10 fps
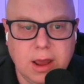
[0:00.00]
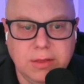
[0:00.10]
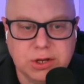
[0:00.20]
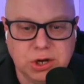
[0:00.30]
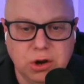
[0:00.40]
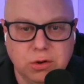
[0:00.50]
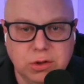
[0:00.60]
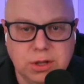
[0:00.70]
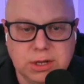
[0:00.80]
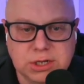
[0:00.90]
These
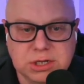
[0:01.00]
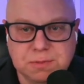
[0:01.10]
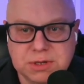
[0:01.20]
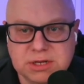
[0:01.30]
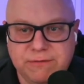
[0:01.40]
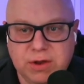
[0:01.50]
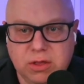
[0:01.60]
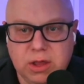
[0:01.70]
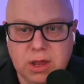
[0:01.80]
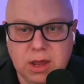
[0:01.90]
this is
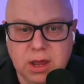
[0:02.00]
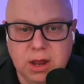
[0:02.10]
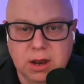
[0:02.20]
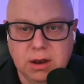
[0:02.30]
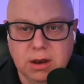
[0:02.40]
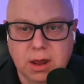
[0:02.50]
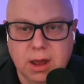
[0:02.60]
specifically in